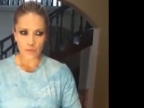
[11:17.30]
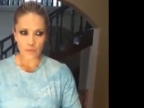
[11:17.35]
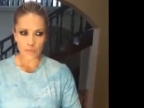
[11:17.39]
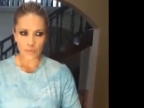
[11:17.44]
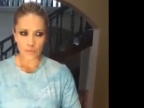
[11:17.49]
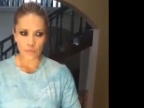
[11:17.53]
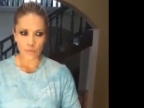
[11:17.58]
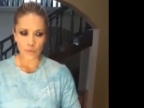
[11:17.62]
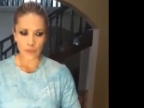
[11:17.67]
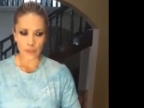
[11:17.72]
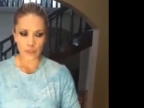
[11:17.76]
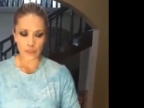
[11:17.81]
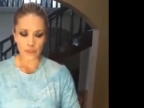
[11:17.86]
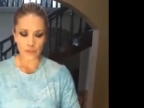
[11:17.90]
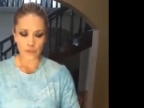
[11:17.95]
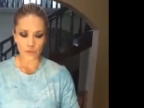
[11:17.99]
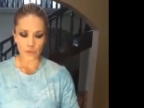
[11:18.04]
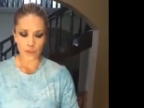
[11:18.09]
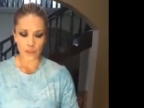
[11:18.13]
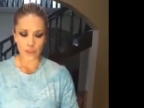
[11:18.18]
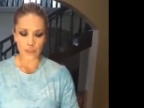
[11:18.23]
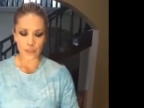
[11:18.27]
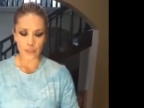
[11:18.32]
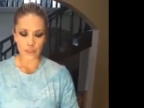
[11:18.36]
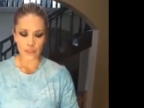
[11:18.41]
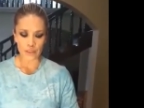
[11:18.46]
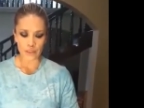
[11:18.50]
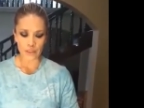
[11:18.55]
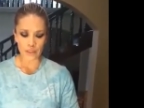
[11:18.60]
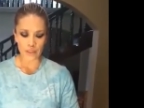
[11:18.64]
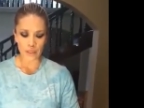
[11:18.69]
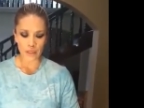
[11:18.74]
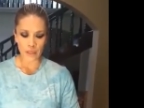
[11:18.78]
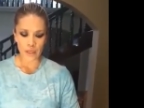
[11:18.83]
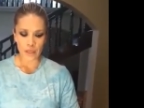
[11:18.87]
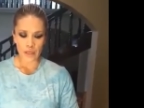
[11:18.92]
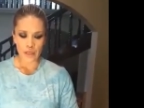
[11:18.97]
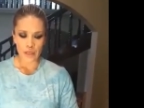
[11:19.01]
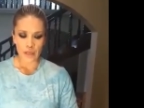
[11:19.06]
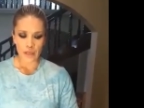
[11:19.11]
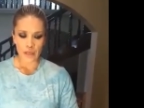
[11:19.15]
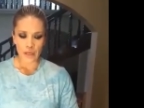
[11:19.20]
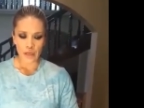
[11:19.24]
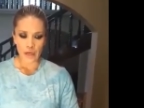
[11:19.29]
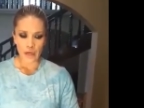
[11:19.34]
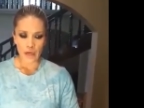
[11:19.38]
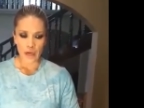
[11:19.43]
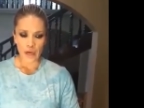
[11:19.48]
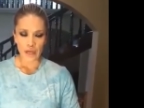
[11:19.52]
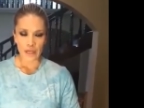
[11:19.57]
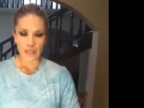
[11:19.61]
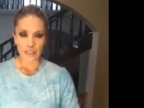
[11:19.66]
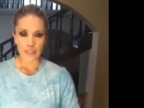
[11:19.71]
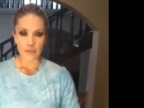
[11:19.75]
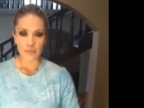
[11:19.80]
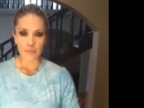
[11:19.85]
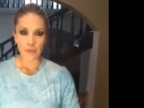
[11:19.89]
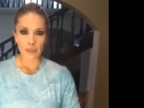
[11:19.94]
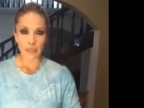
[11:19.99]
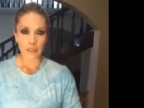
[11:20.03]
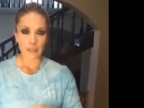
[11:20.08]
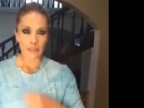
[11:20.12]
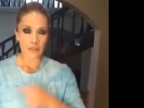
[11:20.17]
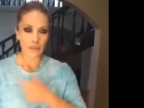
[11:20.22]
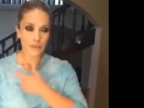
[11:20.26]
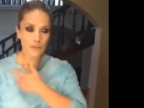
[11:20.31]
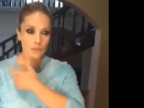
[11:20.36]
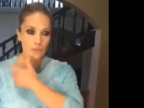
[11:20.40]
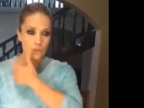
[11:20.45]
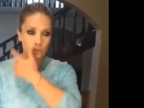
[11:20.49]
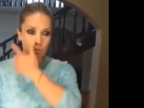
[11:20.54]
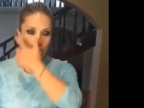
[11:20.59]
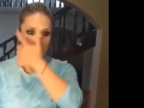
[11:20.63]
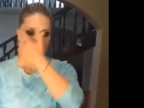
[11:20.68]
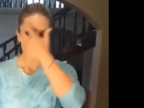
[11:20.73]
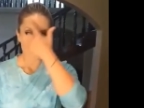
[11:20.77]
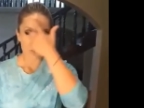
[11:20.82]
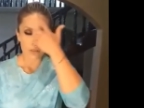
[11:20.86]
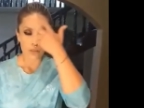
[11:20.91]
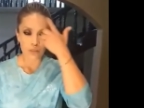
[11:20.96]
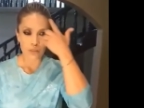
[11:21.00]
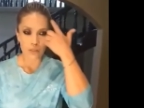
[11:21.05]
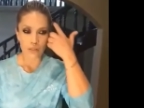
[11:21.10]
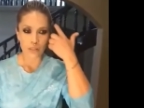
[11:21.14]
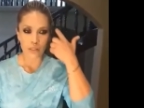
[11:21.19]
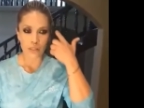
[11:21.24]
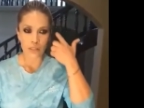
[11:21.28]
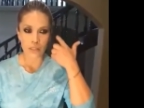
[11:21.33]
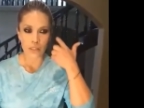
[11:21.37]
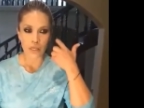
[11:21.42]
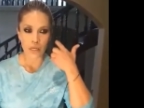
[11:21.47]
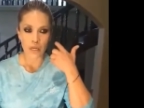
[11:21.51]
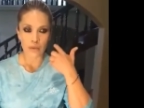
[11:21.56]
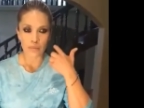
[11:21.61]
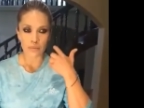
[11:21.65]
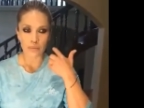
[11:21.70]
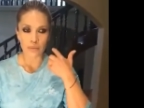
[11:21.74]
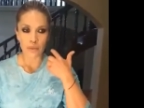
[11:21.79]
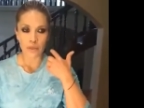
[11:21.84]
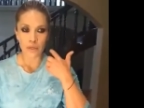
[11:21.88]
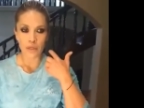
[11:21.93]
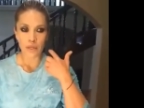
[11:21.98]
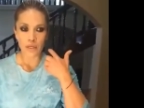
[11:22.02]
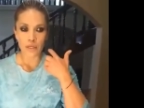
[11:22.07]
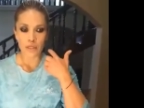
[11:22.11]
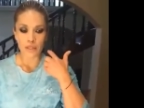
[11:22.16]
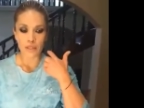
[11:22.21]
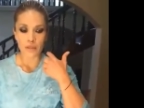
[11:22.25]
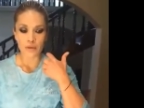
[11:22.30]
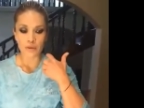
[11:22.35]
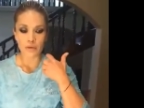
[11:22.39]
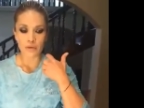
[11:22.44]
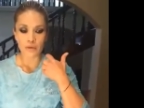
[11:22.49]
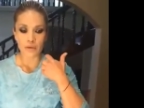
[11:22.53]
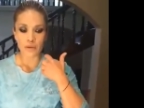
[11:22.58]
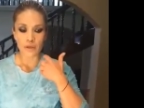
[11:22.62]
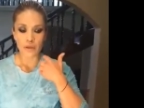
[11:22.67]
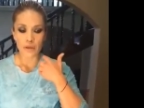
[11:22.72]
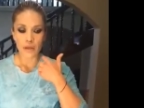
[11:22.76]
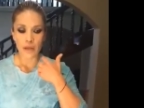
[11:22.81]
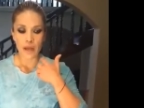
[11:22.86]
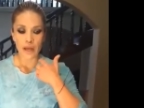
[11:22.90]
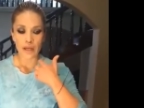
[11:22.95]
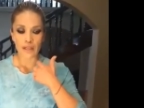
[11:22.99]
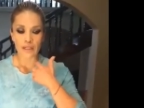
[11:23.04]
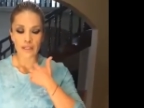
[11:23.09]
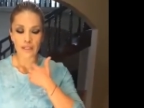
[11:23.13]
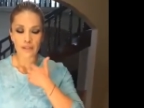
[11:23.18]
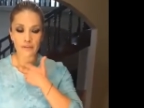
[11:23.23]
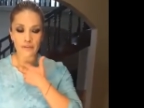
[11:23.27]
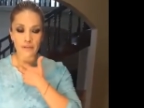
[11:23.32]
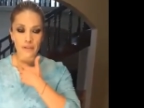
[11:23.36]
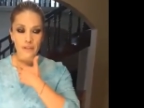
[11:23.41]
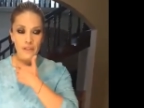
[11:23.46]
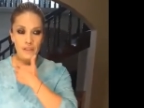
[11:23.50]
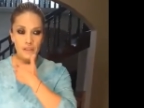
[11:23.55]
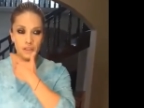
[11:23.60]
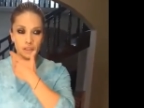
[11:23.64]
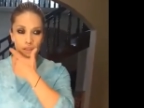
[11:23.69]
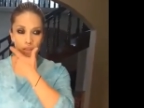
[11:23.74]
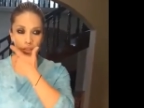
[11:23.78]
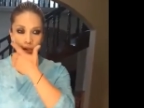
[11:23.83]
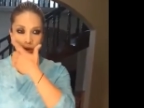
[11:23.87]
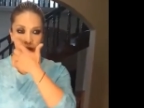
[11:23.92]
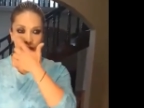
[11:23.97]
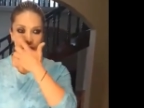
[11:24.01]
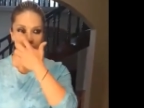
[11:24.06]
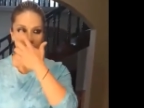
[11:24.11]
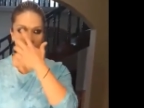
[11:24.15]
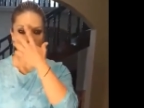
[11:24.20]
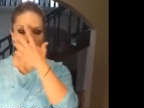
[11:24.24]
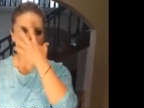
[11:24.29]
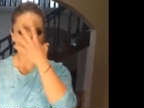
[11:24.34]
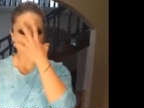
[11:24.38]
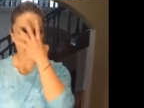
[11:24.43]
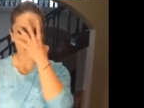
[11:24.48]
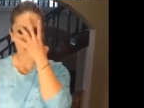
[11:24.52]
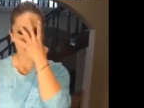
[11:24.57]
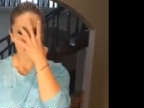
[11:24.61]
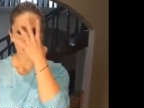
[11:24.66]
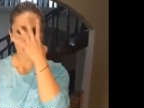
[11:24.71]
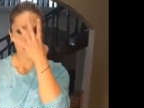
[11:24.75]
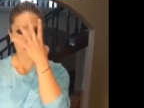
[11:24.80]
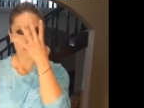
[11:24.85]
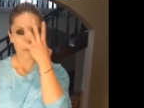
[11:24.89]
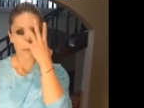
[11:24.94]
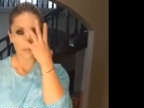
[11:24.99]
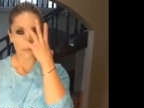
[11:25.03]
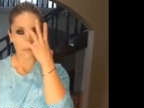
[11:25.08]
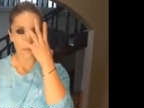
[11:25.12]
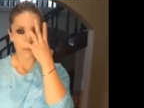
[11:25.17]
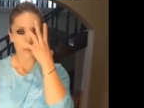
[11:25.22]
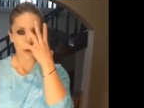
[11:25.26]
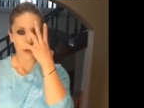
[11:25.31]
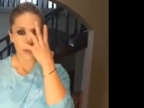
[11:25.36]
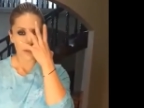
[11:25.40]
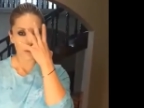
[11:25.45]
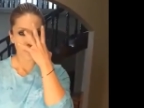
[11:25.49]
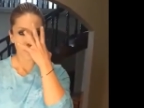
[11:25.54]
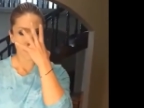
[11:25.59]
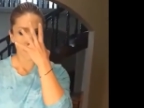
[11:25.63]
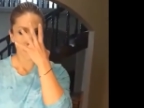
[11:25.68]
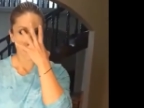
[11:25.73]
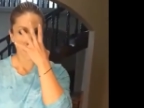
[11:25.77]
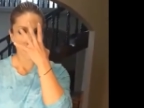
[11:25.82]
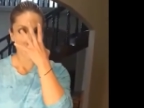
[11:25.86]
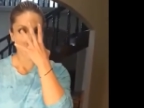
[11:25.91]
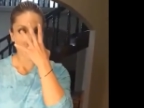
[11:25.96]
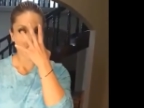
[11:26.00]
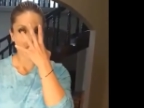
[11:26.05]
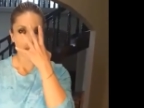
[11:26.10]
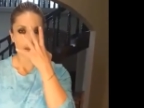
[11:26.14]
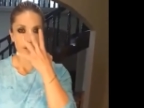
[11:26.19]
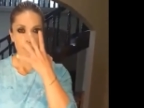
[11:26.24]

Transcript: But doing this, I expect it to stop the activity in my face